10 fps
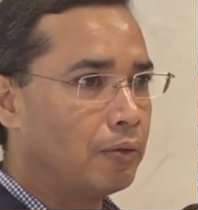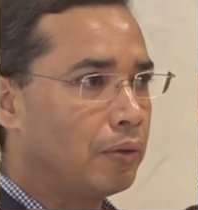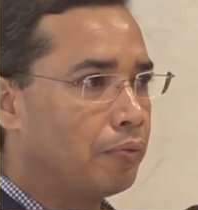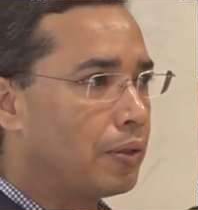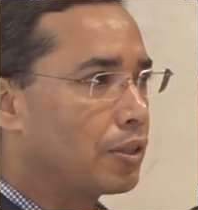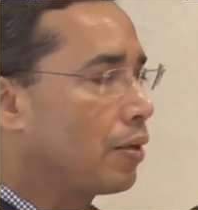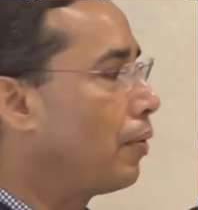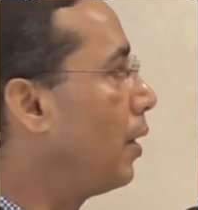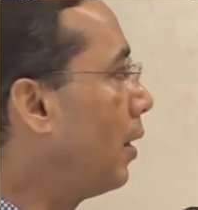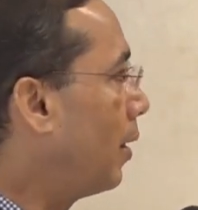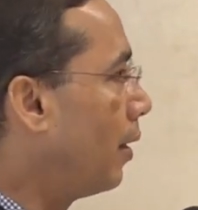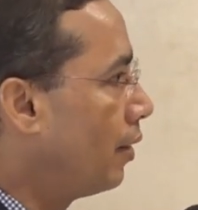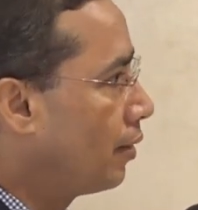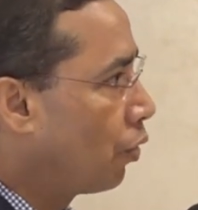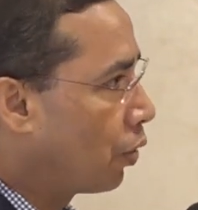The first 7 days, 10
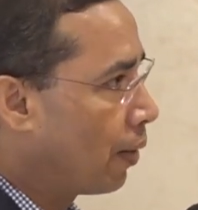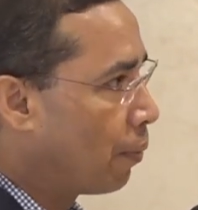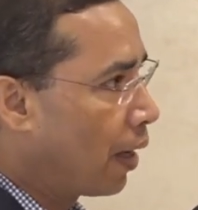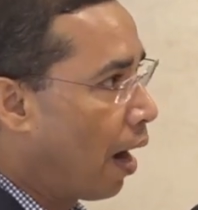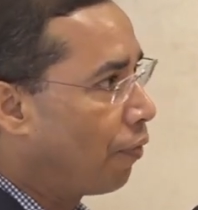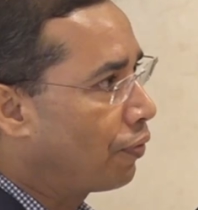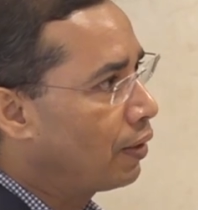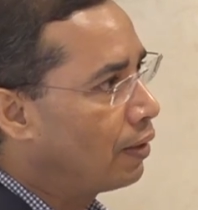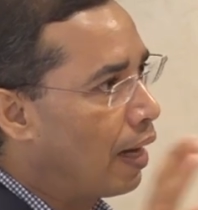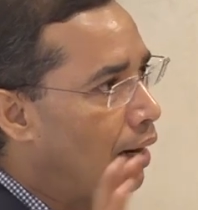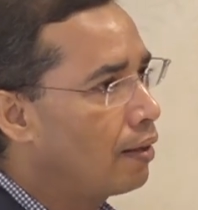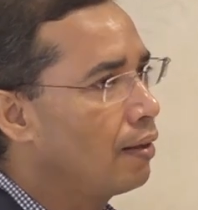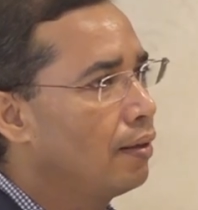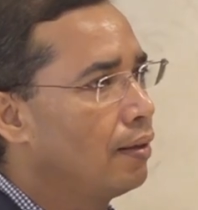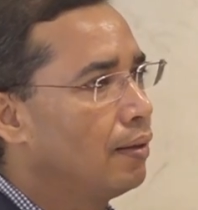days are okay. But after that
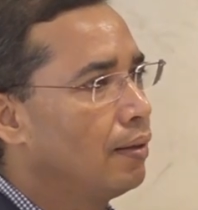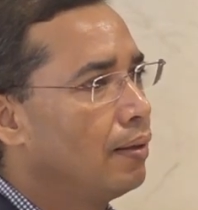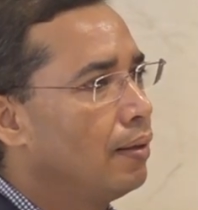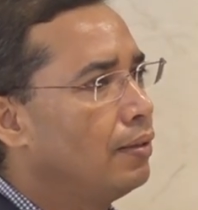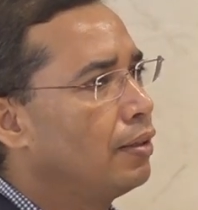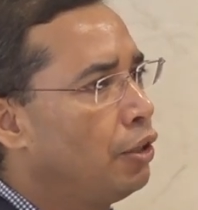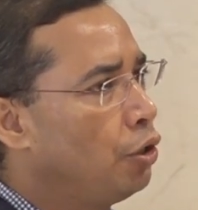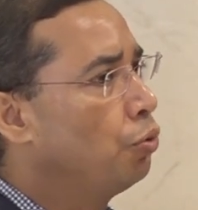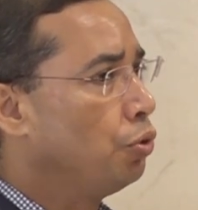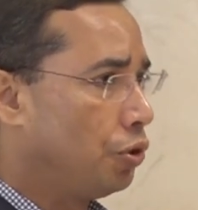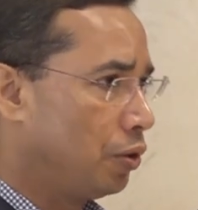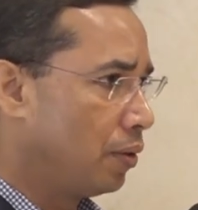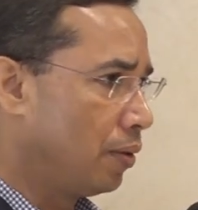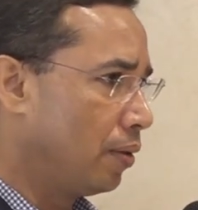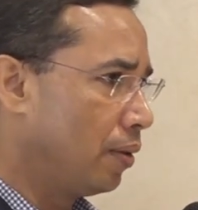is a huge,
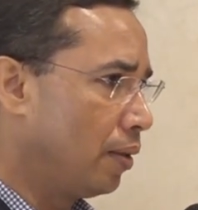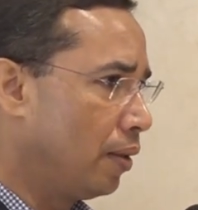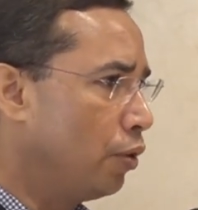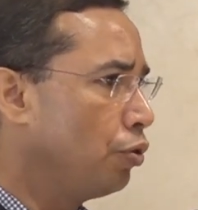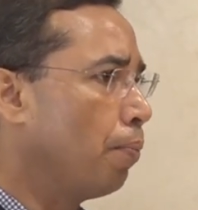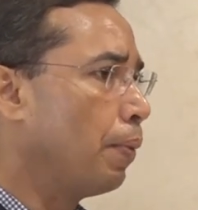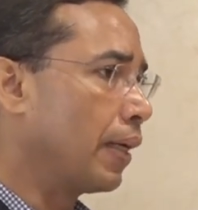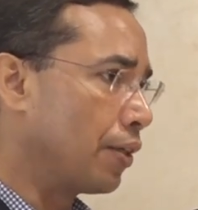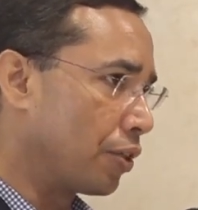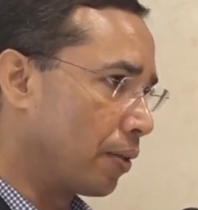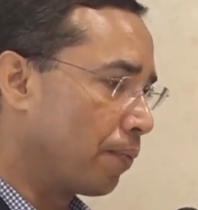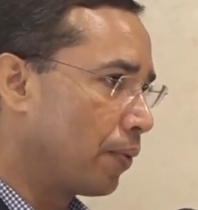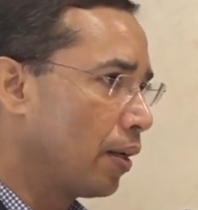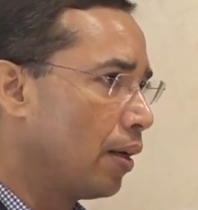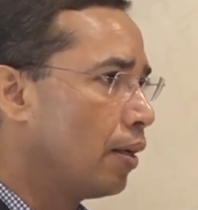huge implication.
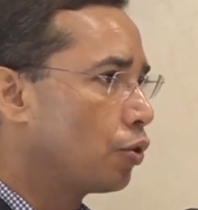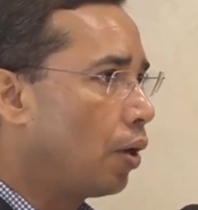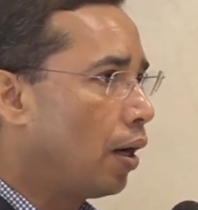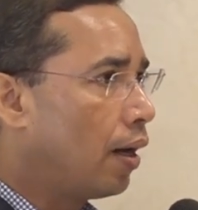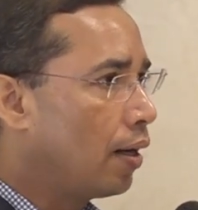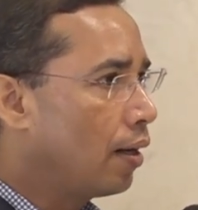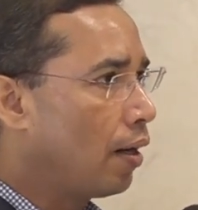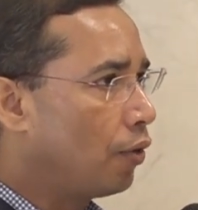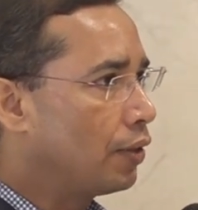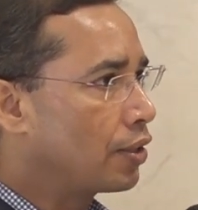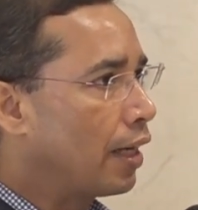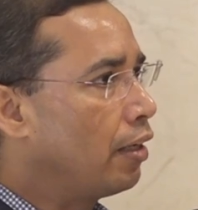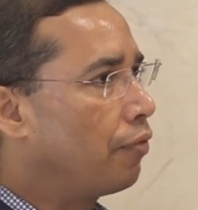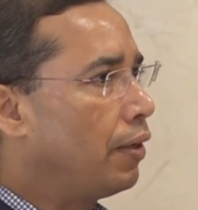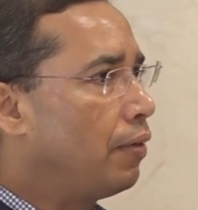So, are on the side
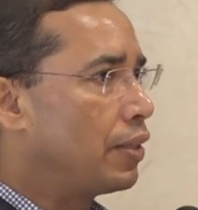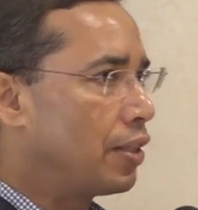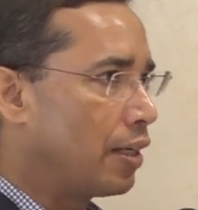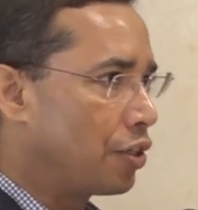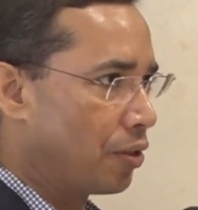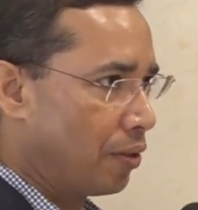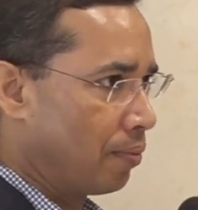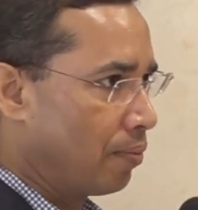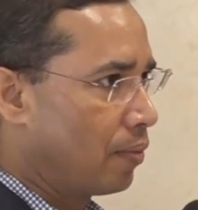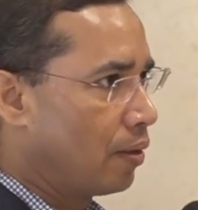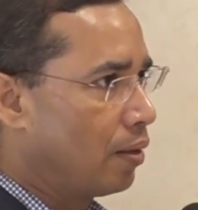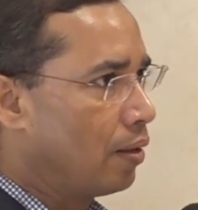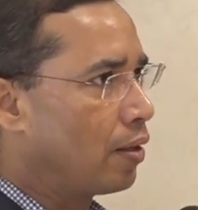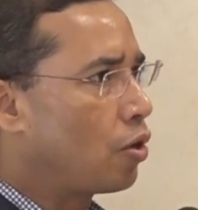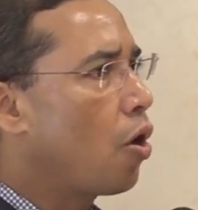of investigation,
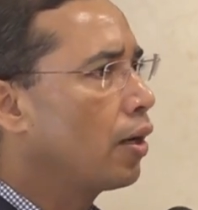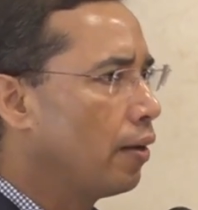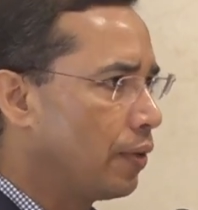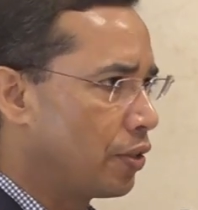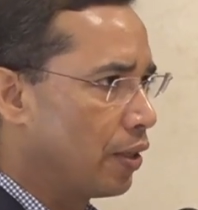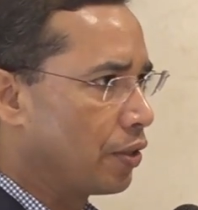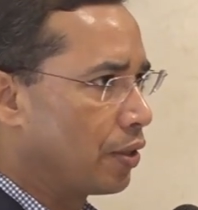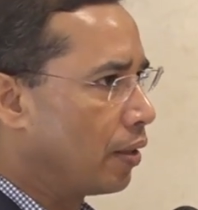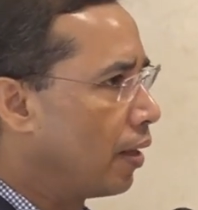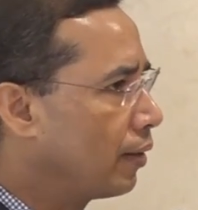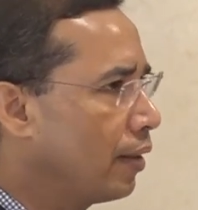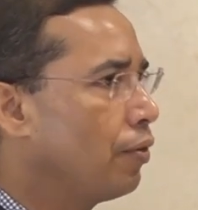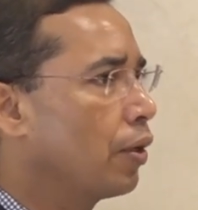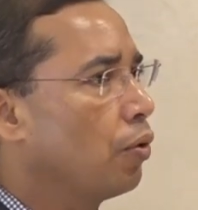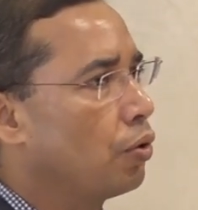wrong investigation, nothing
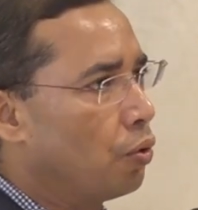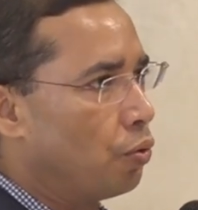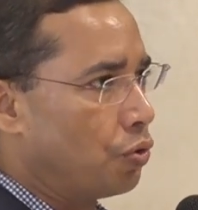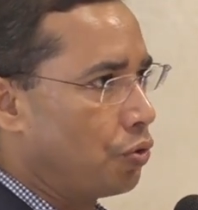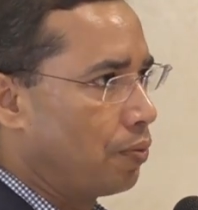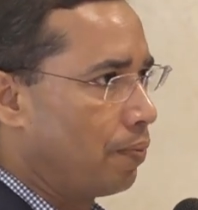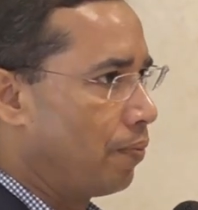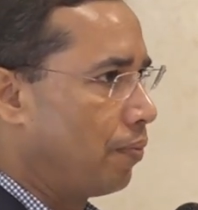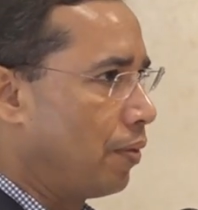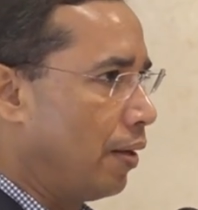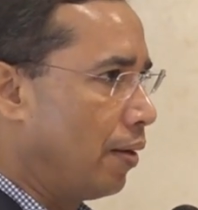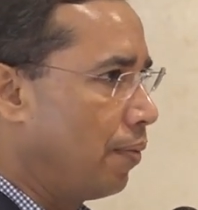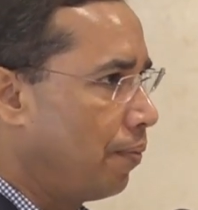we are going to lose. Yeah.